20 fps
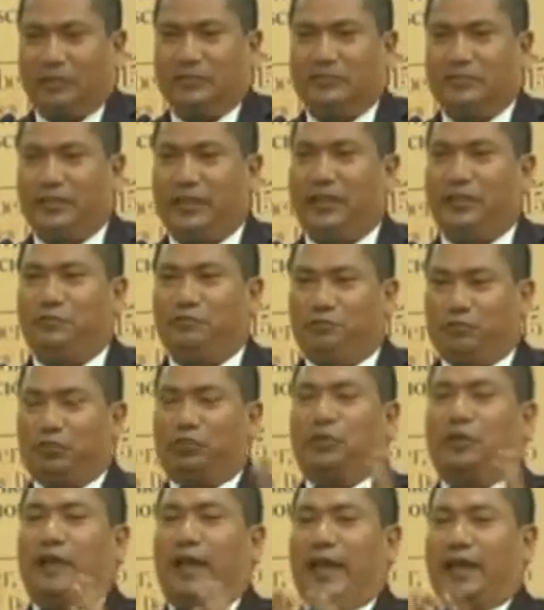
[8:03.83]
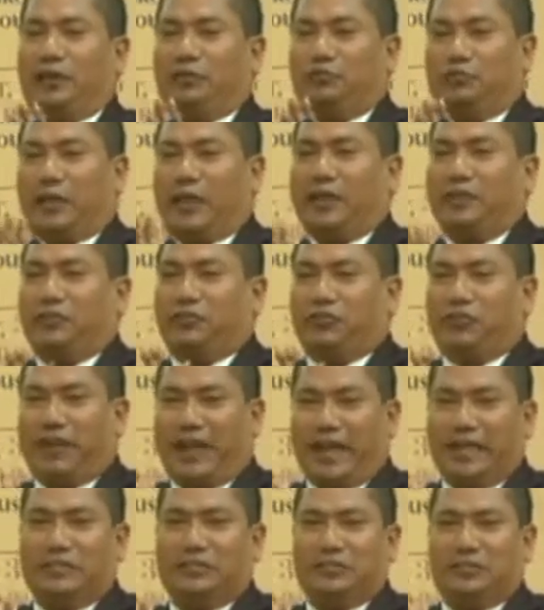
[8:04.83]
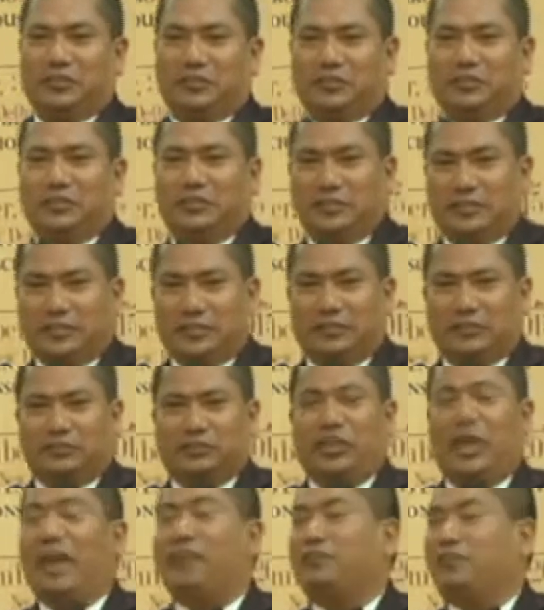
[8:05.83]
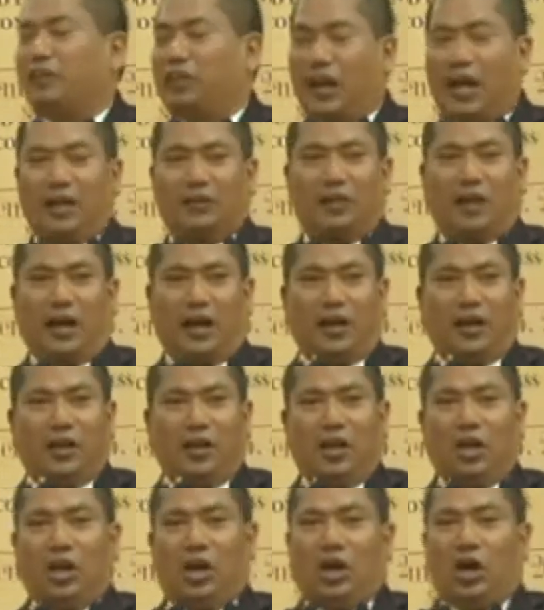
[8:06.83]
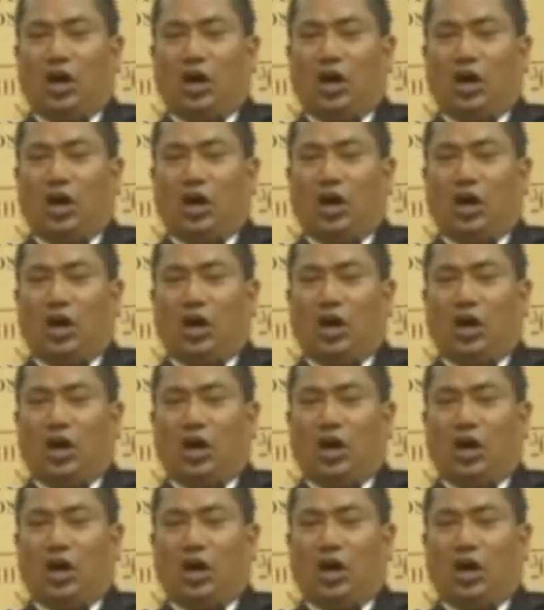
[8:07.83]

First they put the hand together and chant the gatha.